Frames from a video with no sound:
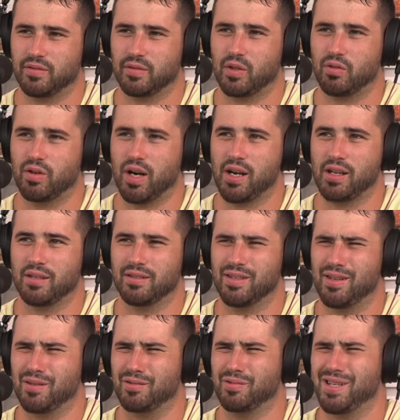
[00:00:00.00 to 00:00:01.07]
Flo Rida,
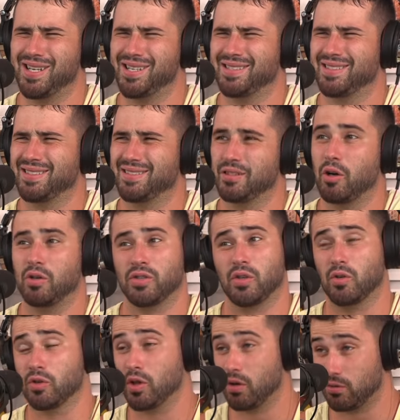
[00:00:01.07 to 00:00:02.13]
No, what? Uh-huh.
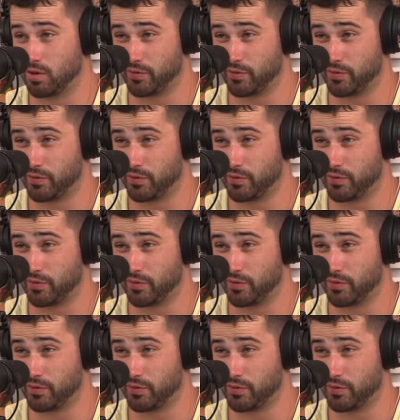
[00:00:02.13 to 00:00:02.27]
Also, yo,